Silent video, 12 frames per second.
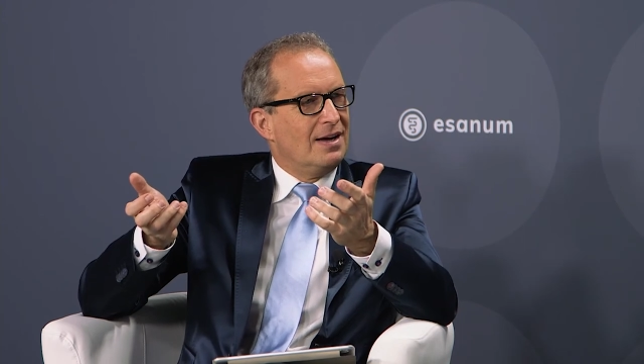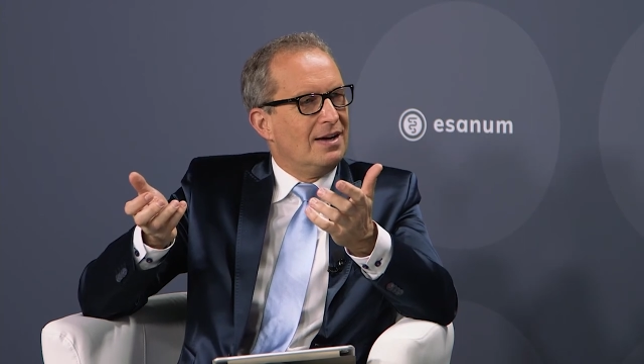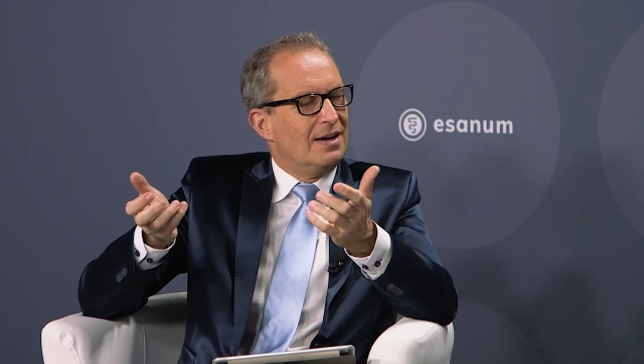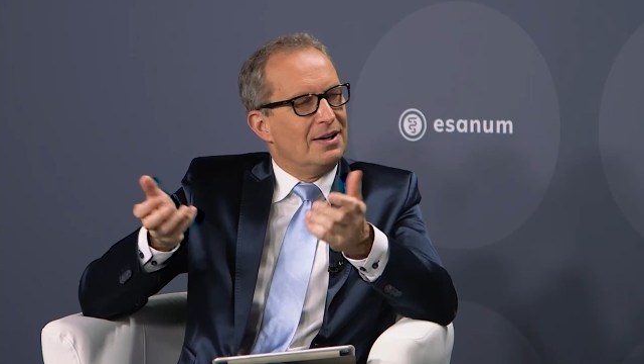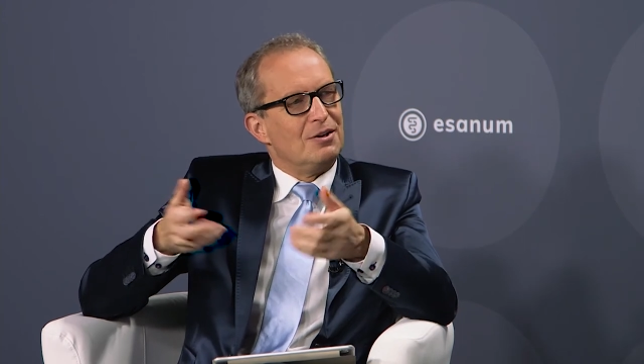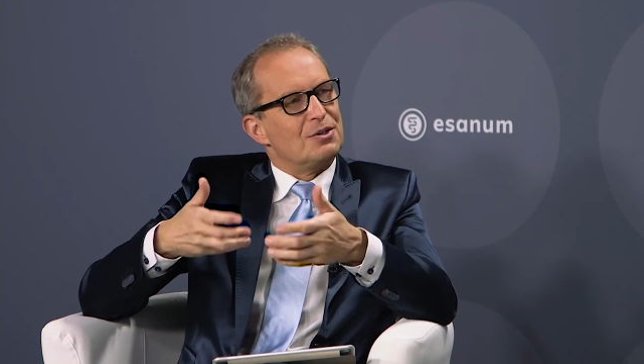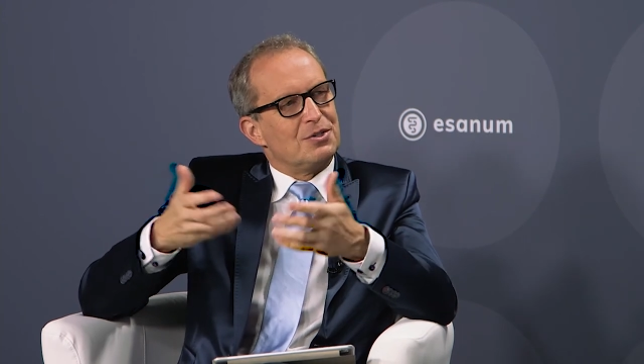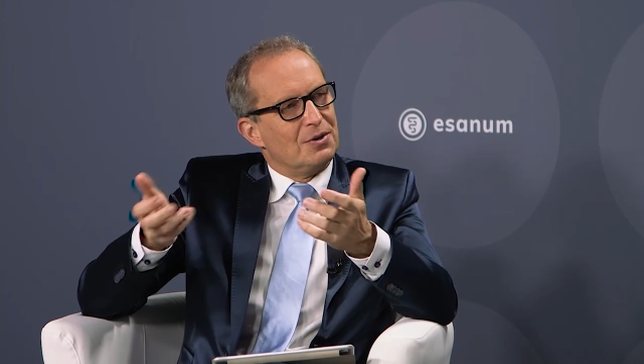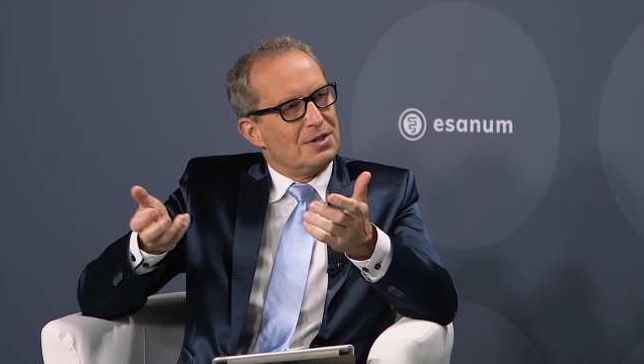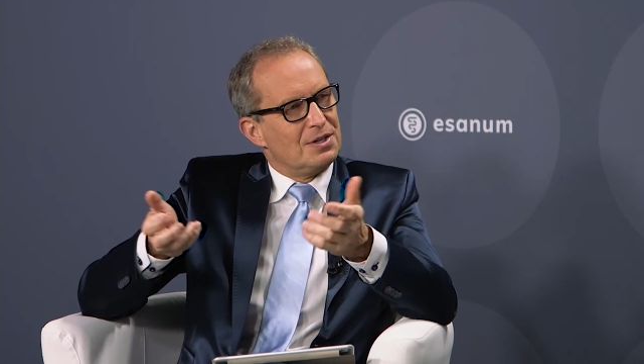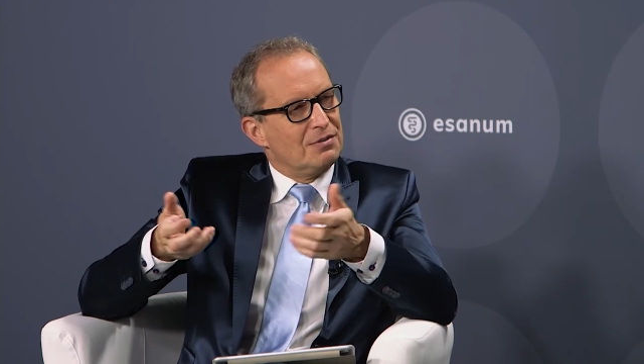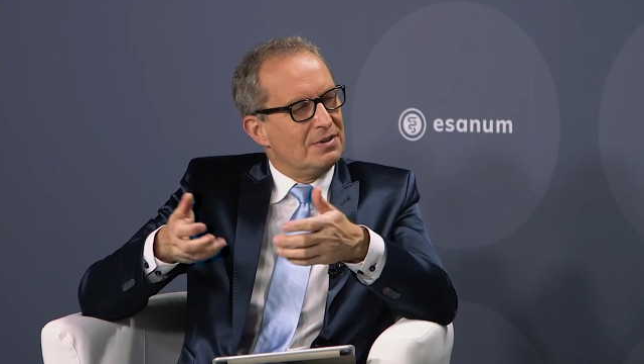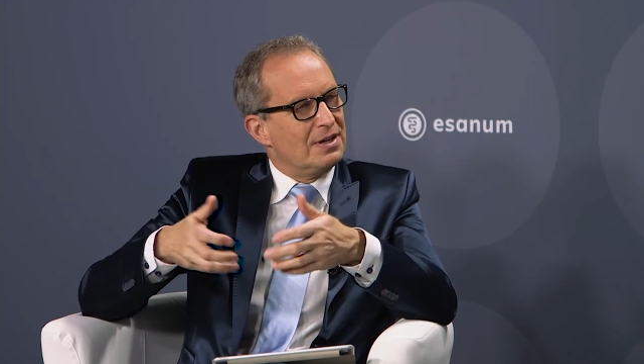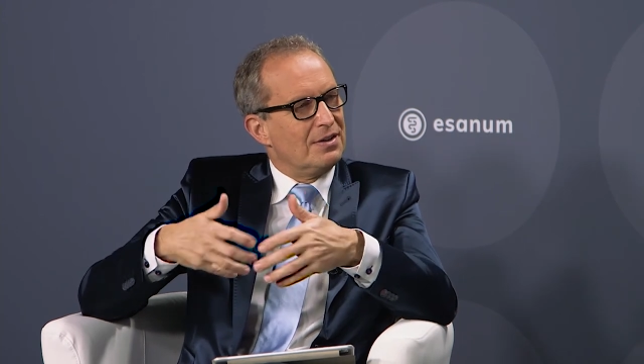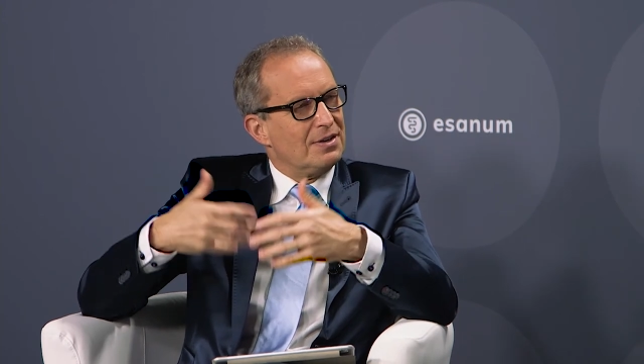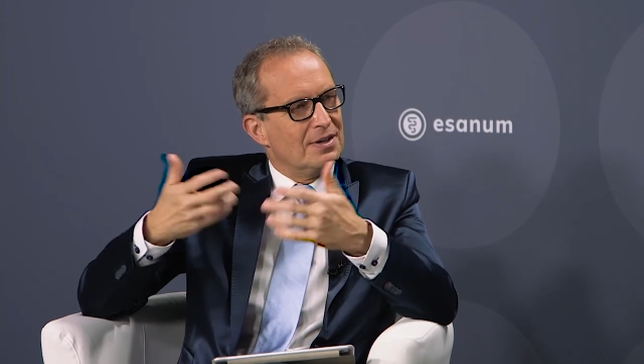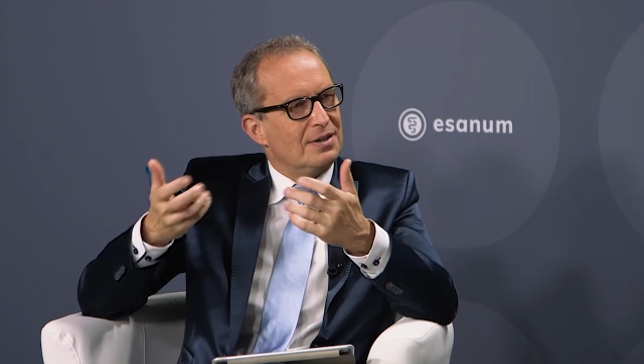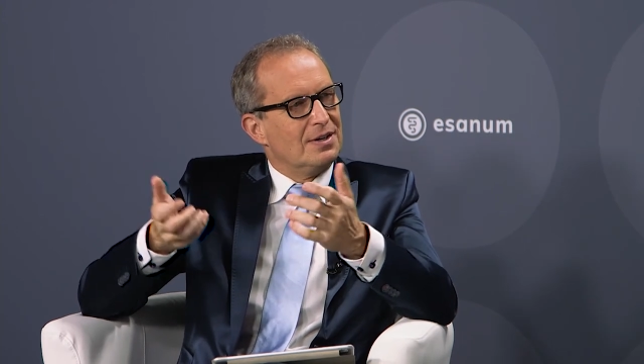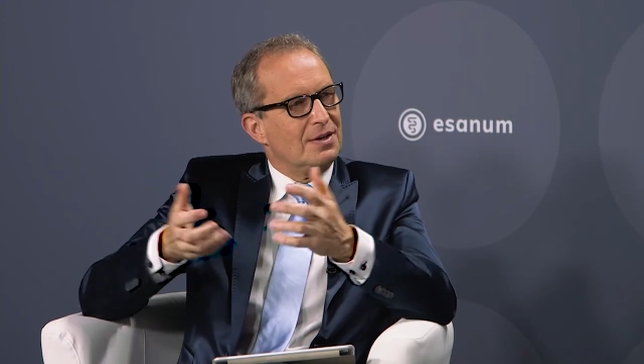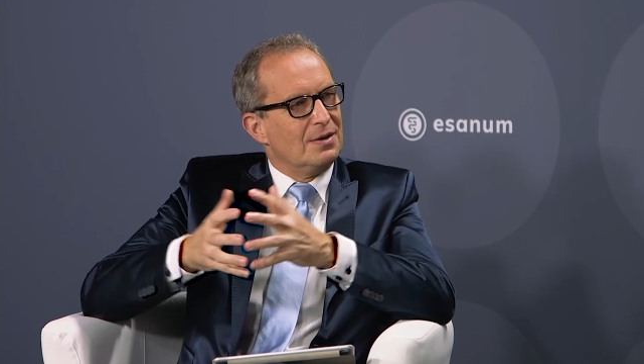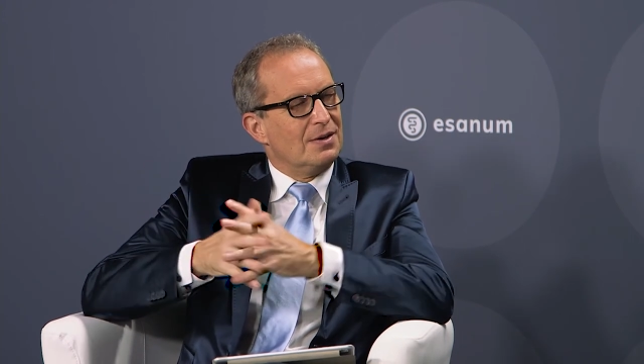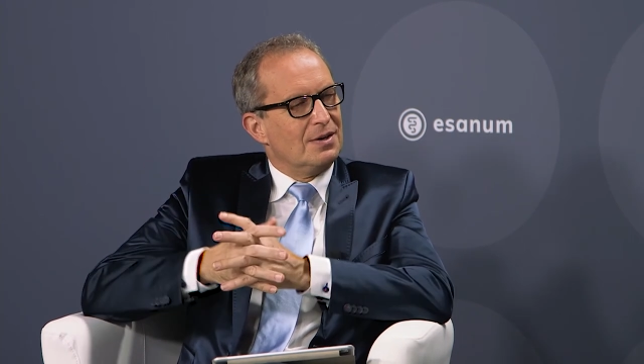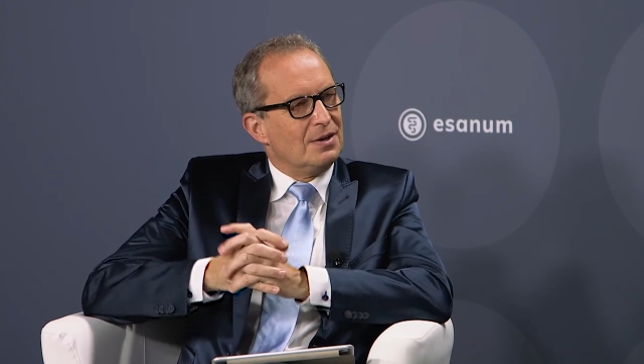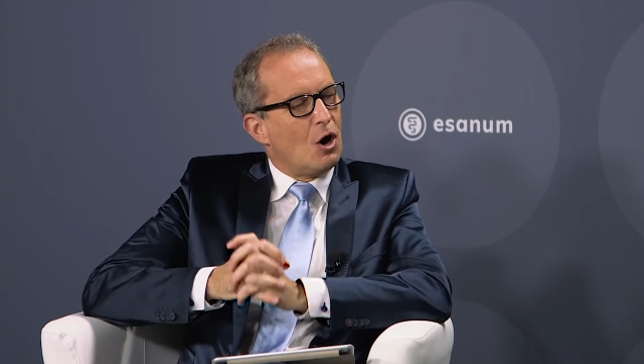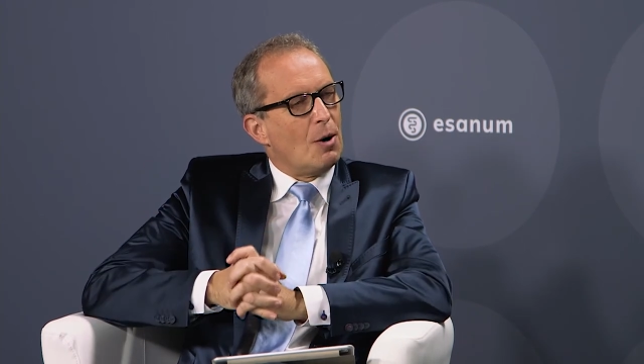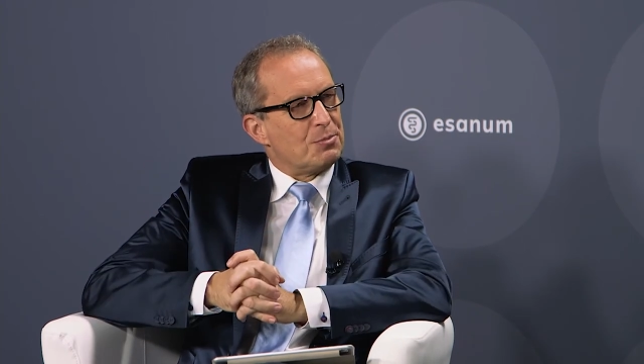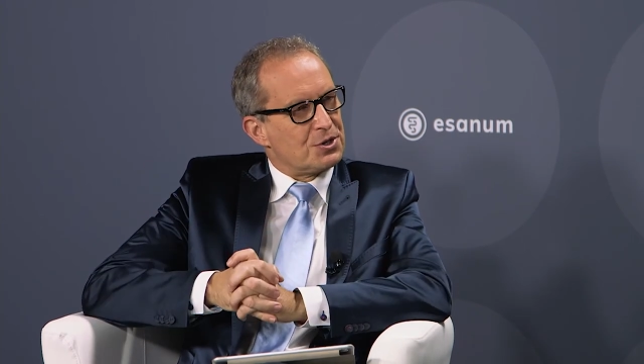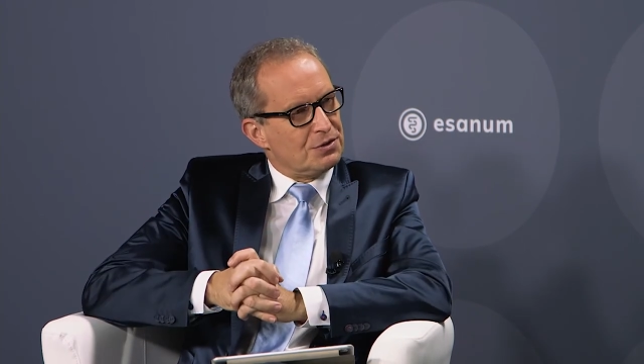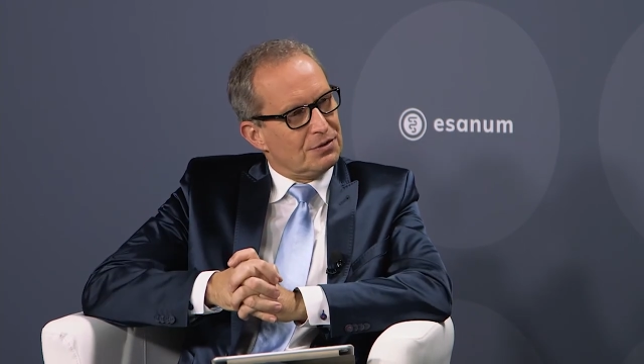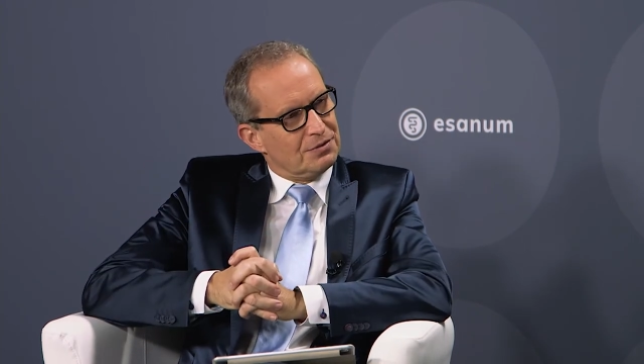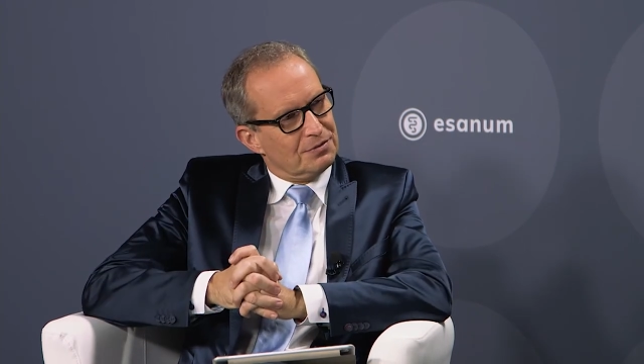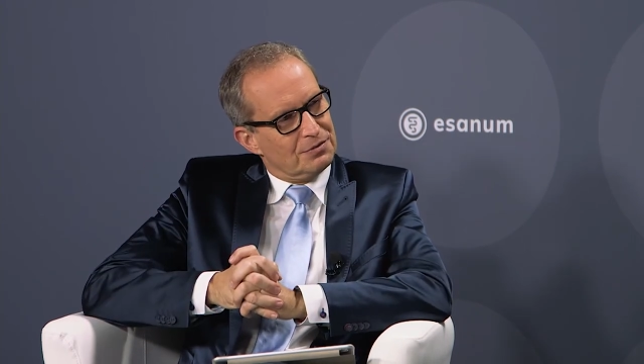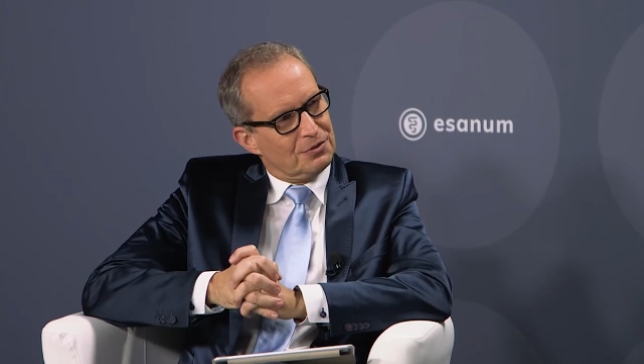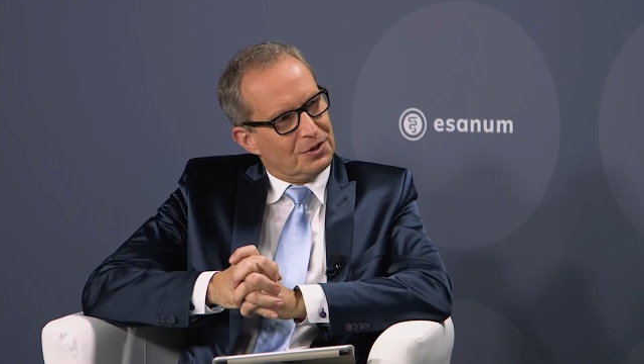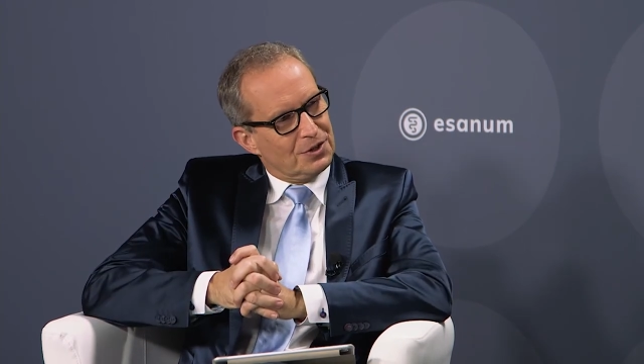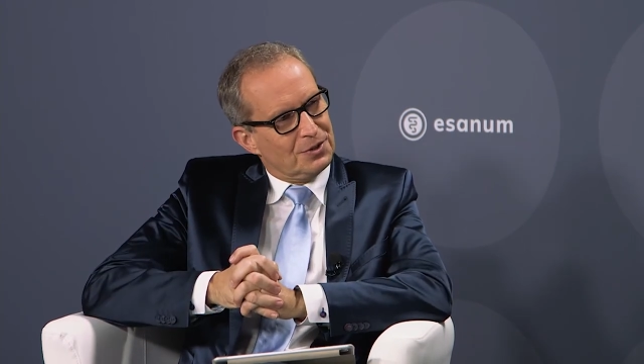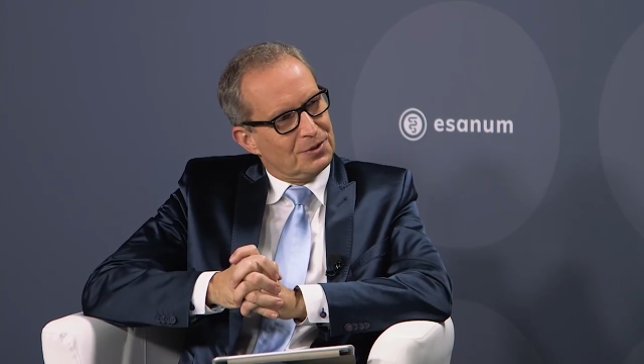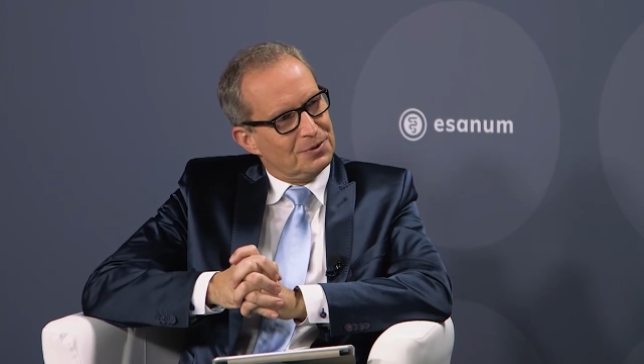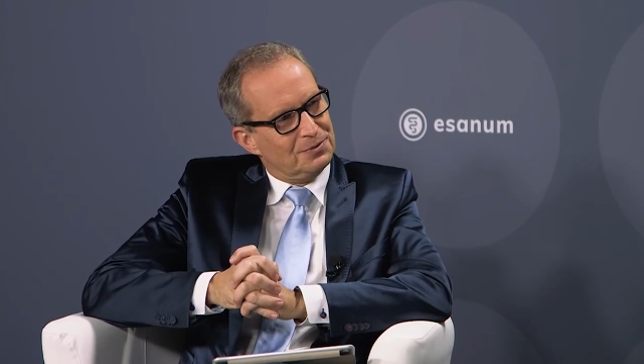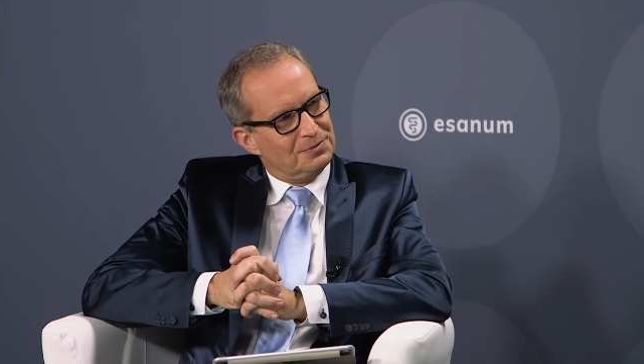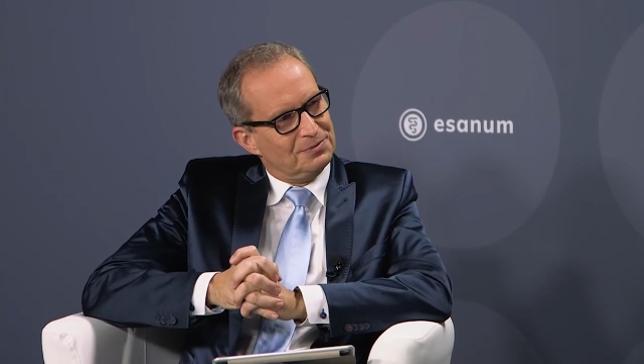an alternative, another option for you?